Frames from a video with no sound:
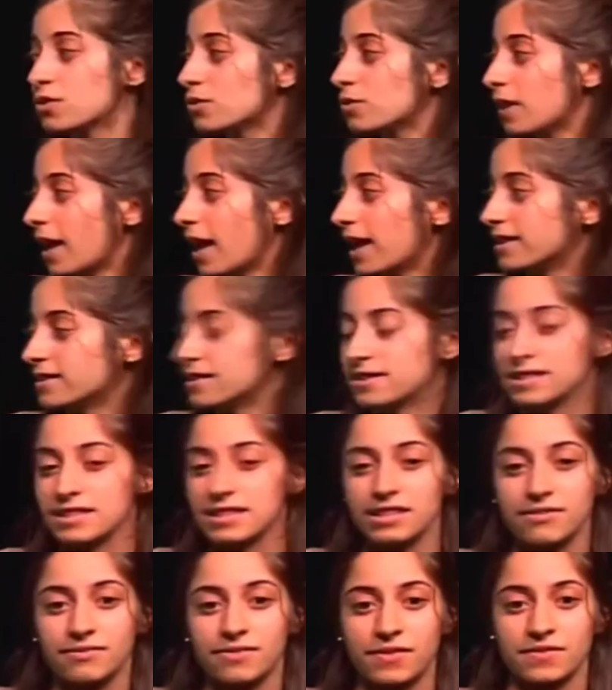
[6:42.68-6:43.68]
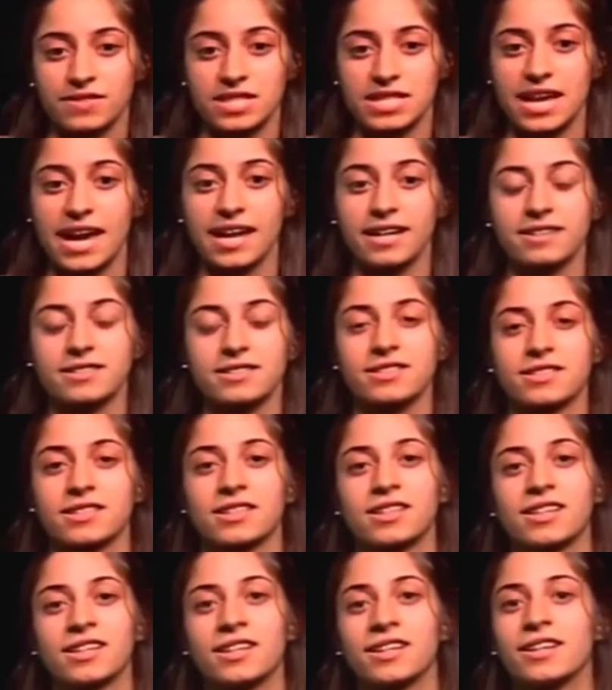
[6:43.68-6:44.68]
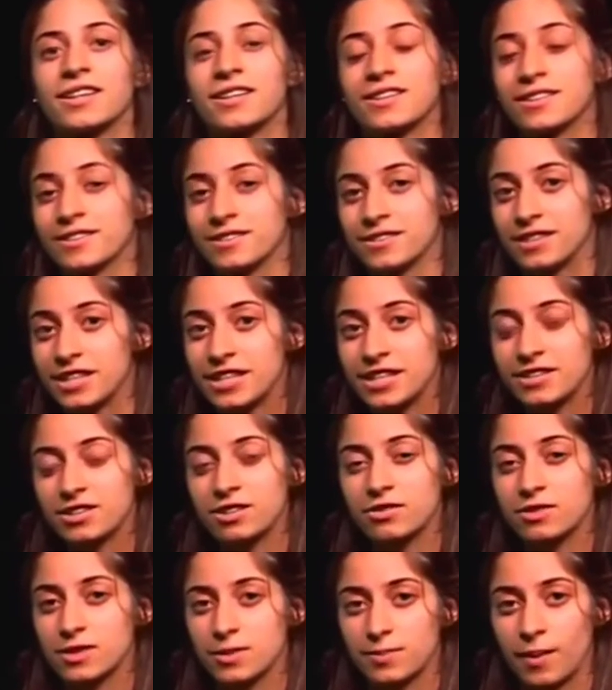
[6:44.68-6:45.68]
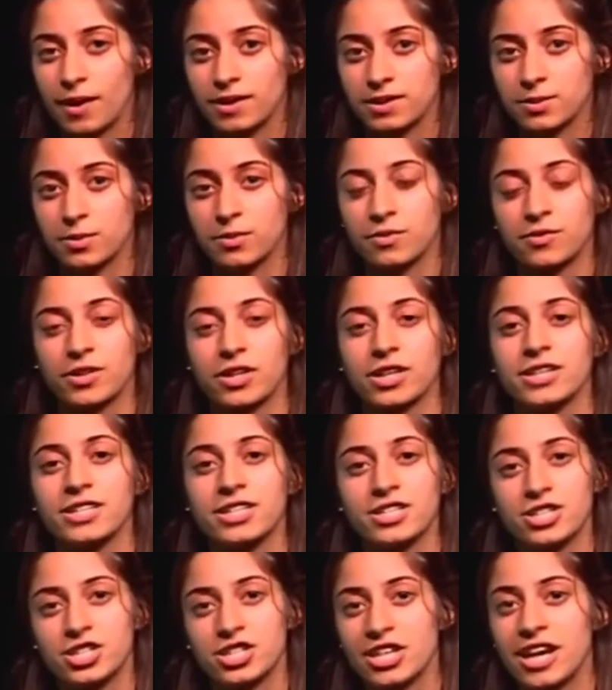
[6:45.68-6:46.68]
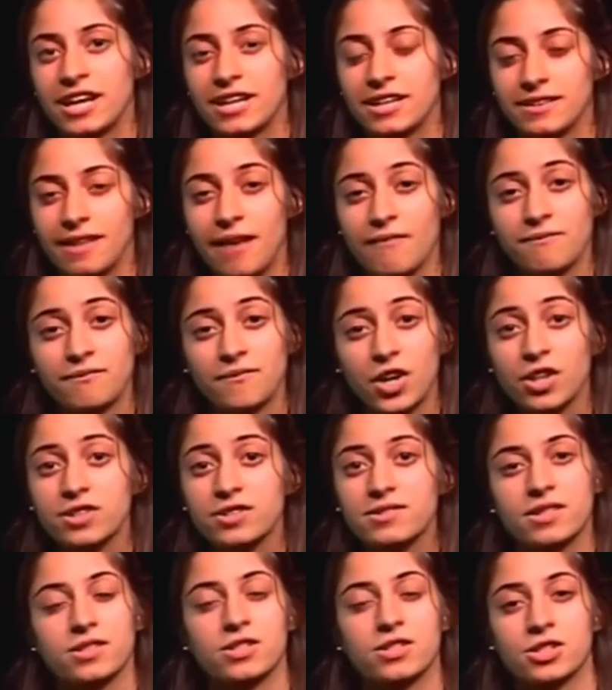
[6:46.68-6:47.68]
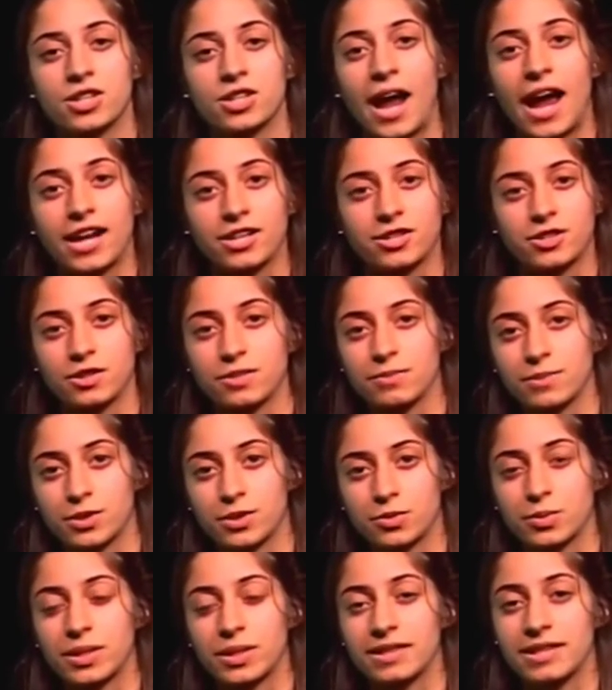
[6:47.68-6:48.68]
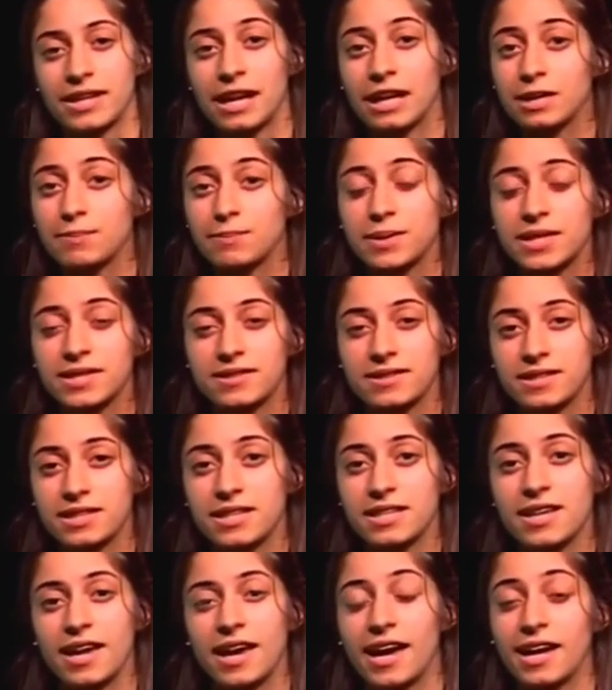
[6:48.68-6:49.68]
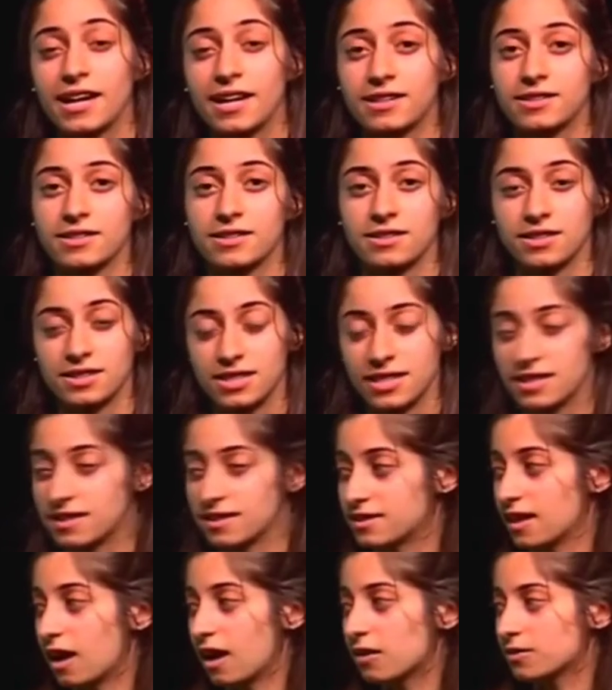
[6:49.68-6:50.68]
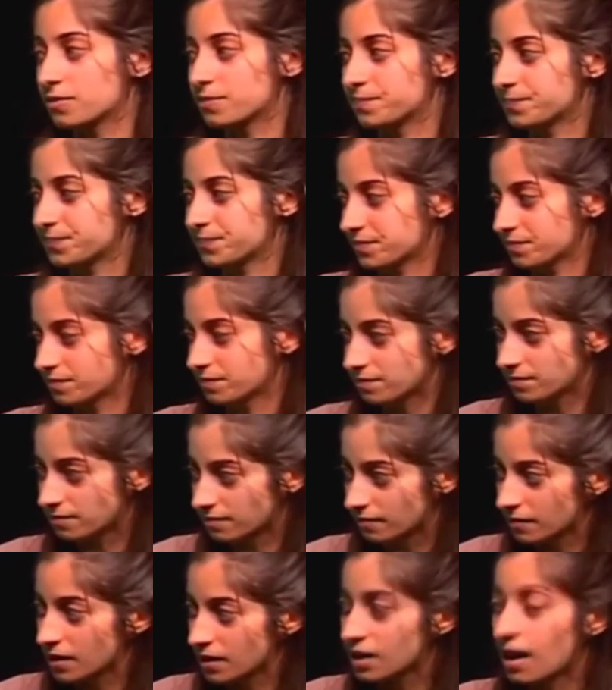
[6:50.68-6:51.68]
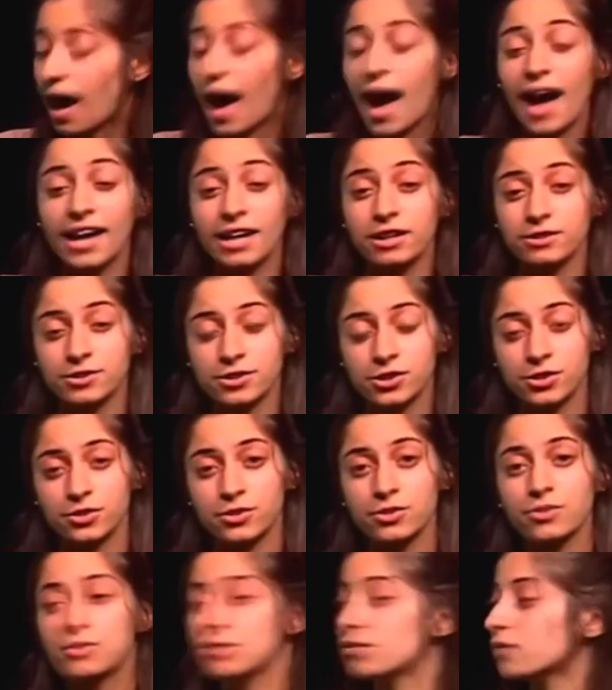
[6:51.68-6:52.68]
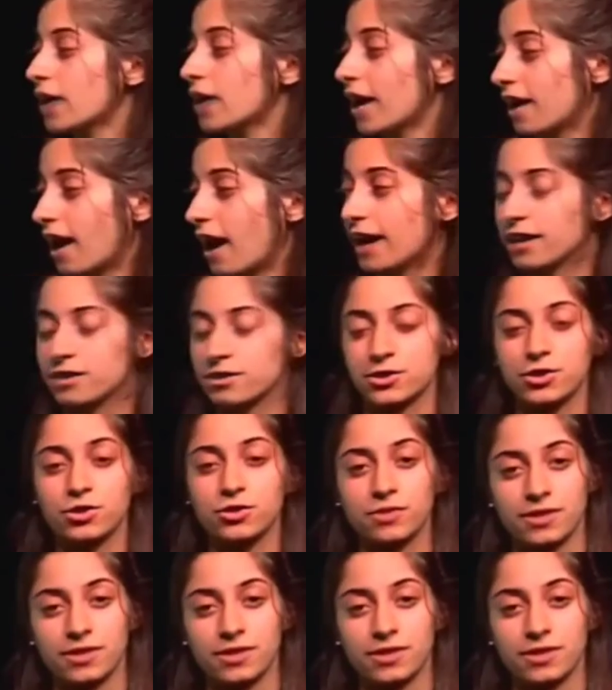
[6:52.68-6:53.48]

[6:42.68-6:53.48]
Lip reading: These are responsible for initiating that first interaction between the APC and the T cell. IL-2 and IL-2 receptor are another important pair.